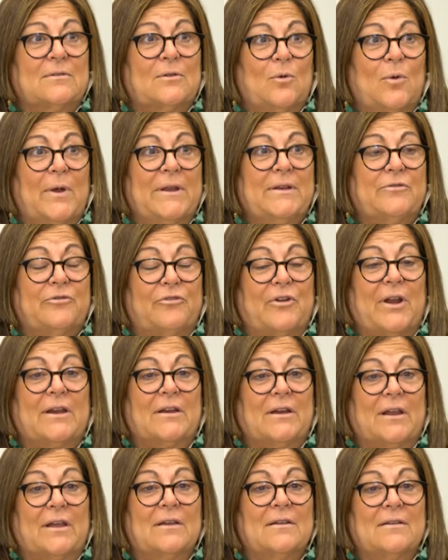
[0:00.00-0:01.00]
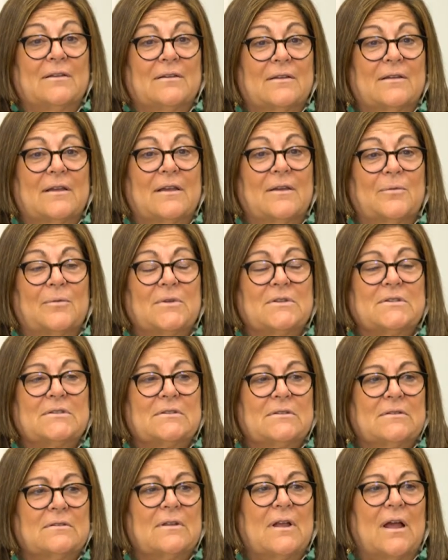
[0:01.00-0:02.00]
quite frightening. It
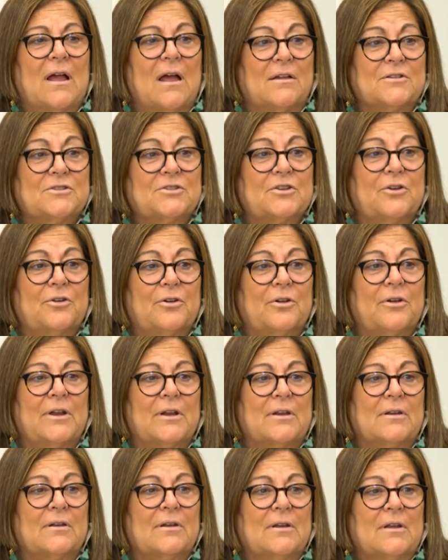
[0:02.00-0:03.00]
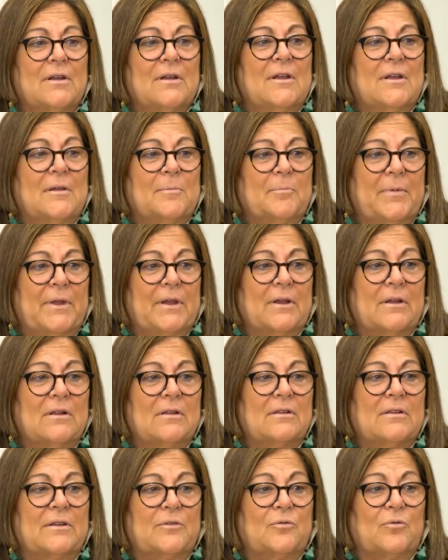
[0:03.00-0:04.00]
was Oscar and
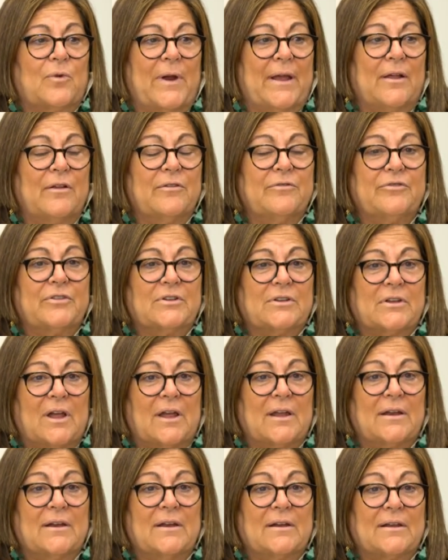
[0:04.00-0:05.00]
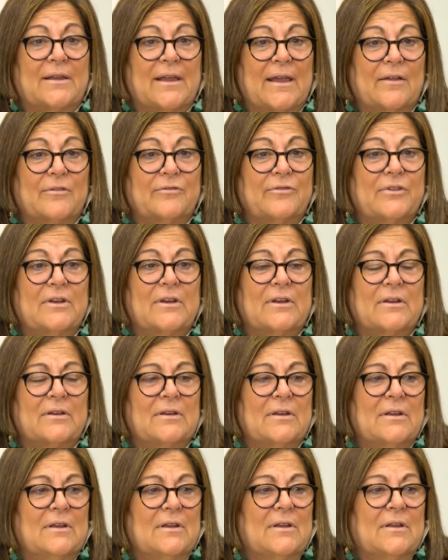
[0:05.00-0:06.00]
Bill and Ralph and Donna and Calvin
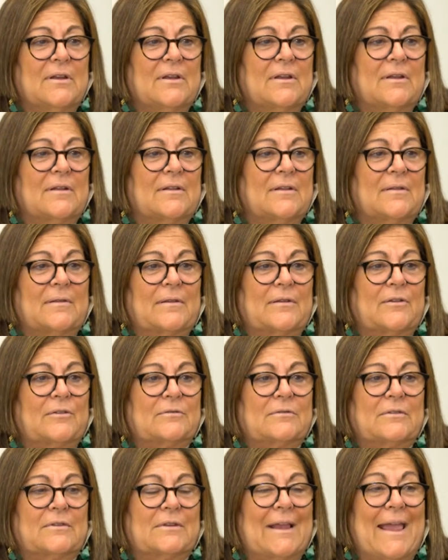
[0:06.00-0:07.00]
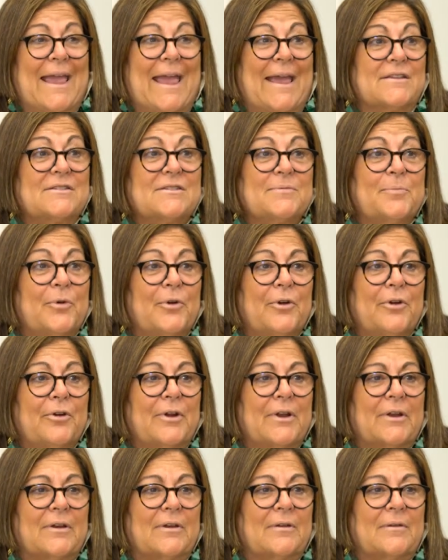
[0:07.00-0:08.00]
and
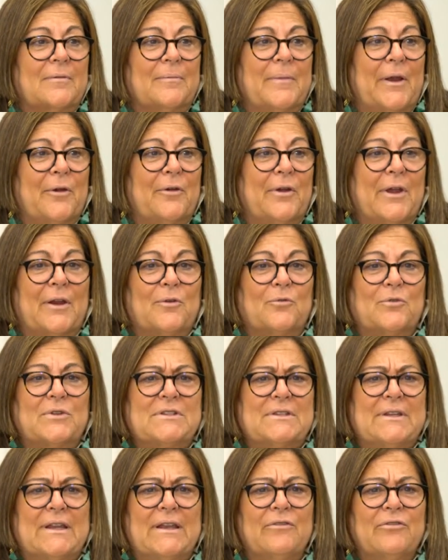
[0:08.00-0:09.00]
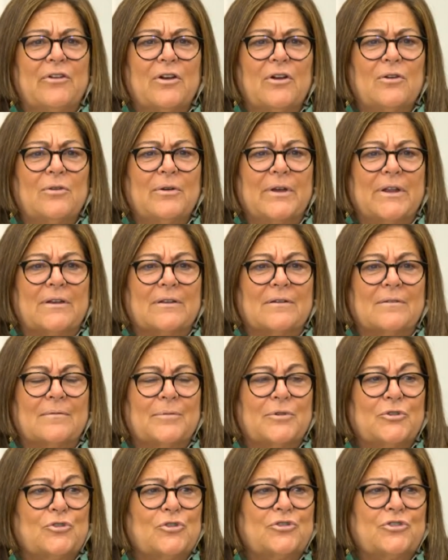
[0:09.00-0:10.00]
Casper and Marianne Restivo
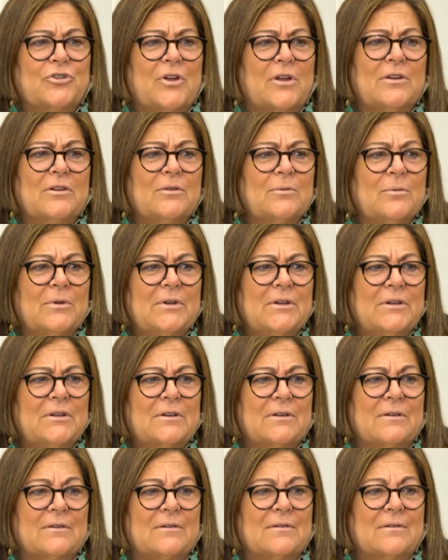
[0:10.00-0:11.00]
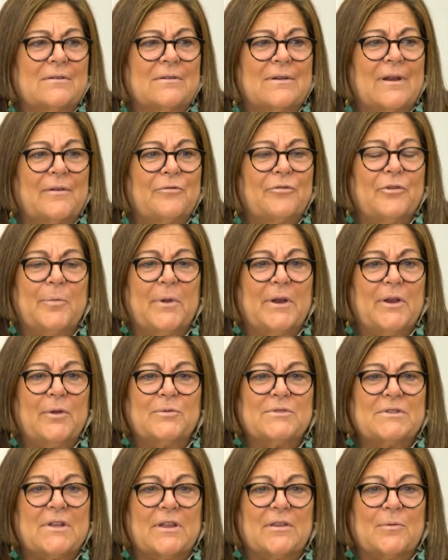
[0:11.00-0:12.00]
and Patricia Underwood and everybody
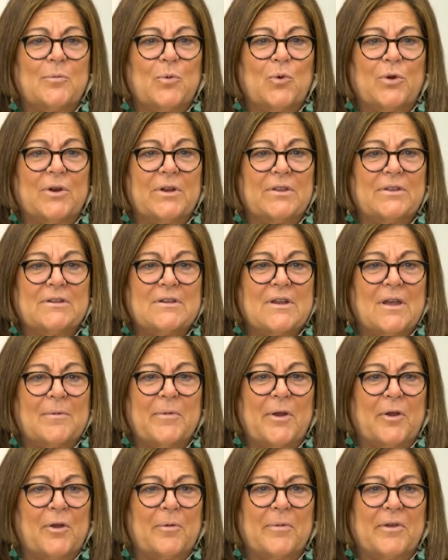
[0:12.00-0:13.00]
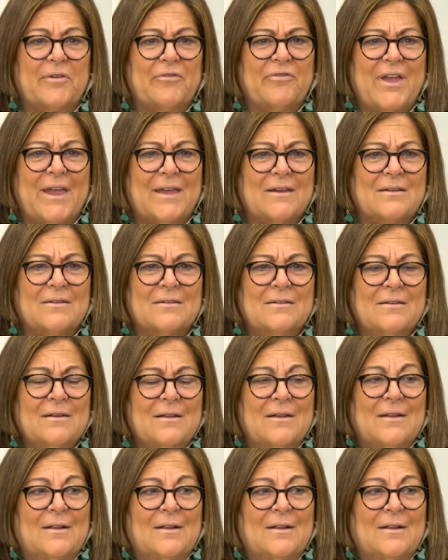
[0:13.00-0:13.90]
who was on the board at the time, Mary McFadden.